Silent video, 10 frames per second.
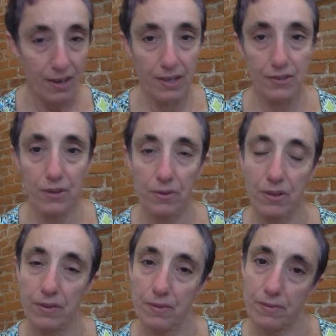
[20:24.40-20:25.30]
And so
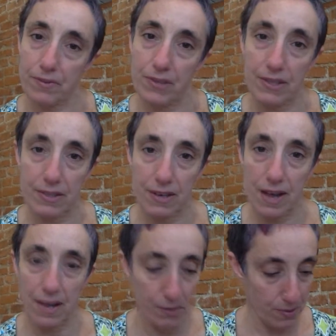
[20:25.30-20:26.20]
the season
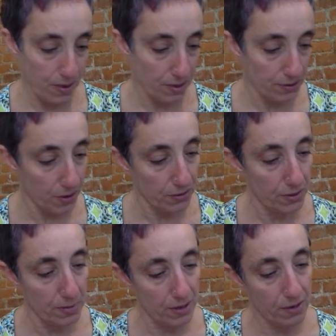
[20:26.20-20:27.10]
ends with this
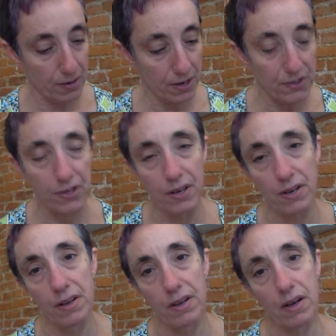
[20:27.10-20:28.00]
ultimate
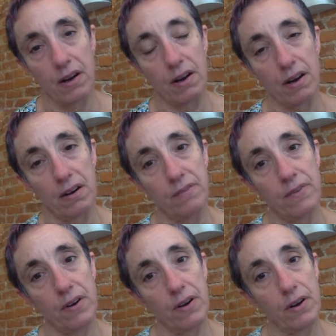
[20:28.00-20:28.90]
question of,
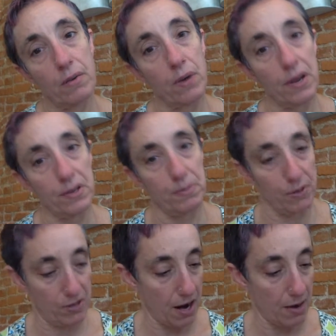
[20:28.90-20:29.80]
what is
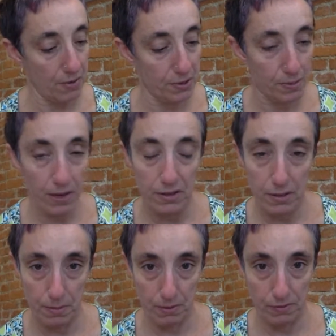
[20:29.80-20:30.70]
Bojack
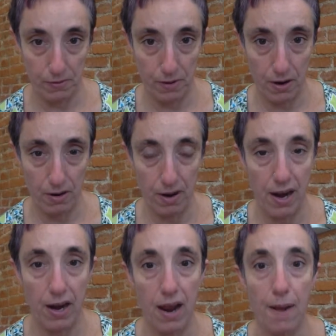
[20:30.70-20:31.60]
responsible for,
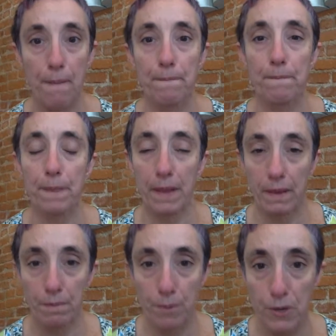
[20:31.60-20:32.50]
right?
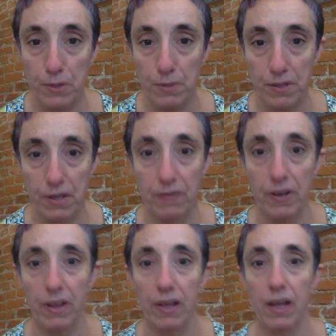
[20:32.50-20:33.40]
More
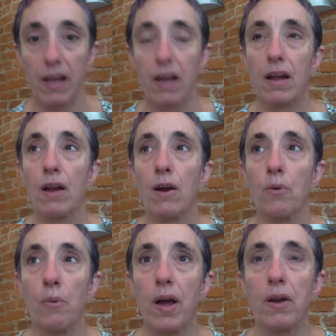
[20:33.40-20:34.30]
specifically,
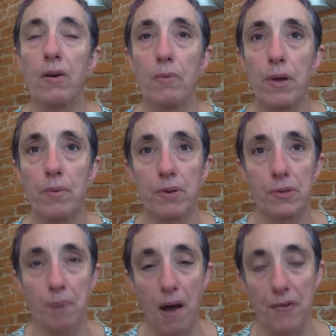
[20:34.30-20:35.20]
when are we
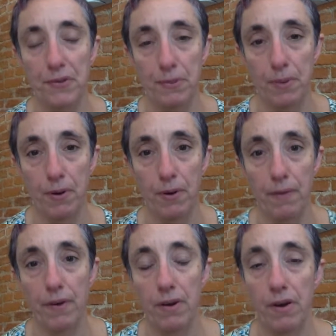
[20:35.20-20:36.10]
responsible
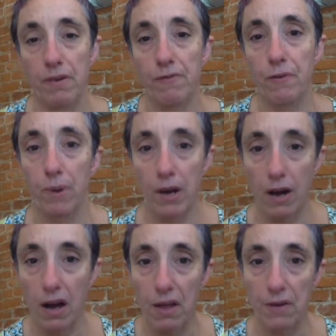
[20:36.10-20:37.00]
for what
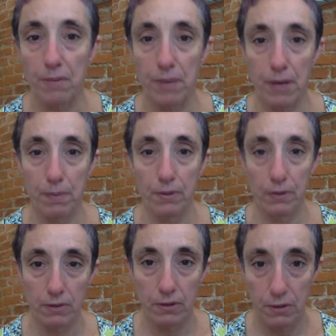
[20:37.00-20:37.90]
other
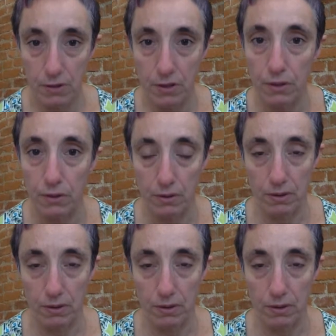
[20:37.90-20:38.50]
people do?